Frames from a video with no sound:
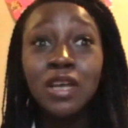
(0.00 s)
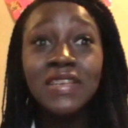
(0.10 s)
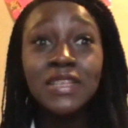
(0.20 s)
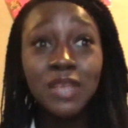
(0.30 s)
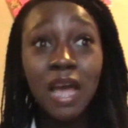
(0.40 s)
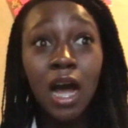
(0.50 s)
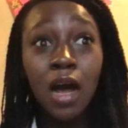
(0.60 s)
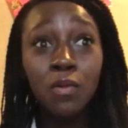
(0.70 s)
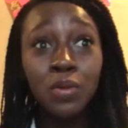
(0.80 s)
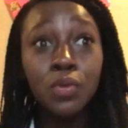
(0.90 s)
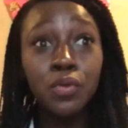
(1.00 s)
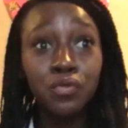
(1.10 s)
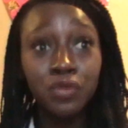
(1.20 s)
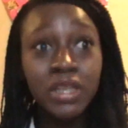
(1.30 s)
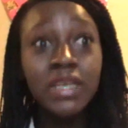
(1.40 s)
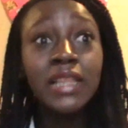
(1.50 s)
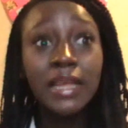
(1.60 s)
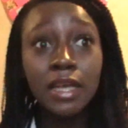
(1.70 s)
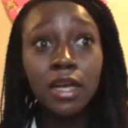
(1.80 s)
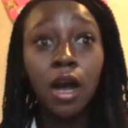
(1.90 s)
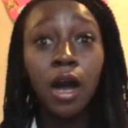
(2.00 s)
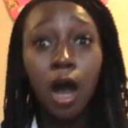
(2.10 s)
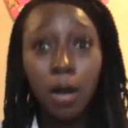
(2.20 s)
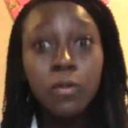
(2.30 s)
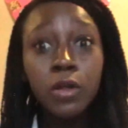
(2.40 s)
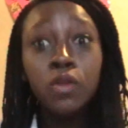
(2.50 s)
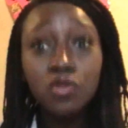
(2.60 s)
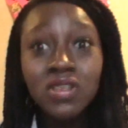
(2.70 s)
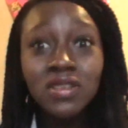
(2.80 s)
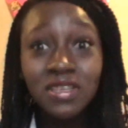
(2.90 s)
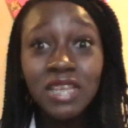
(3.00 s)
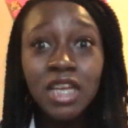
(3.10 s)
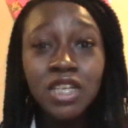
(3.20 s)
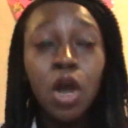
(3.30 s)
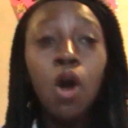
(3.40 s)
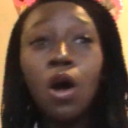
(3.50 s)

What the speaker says: since we were really like up close to the stage,